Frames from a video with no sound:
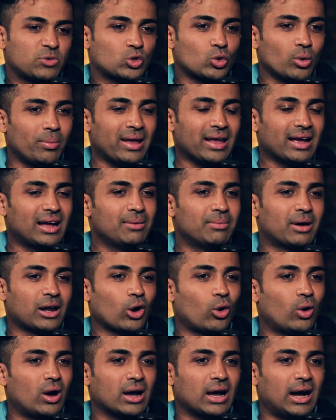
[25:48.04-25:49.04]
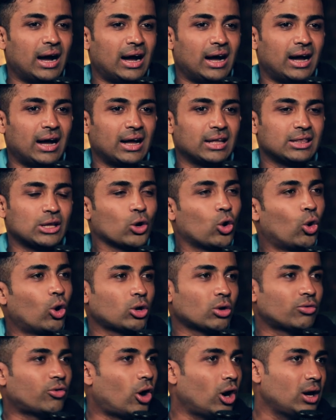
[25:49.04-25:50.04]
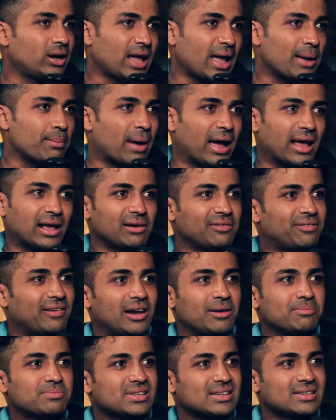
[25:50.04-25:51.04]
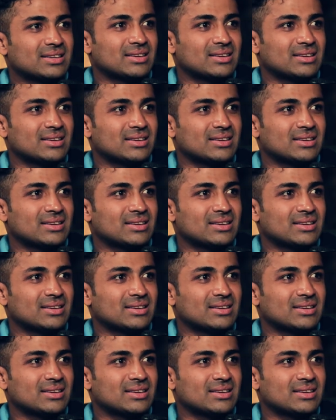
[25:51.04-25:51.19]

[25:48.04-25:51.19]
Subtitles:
Swimming al barovaga the goat of all time Michael Phelps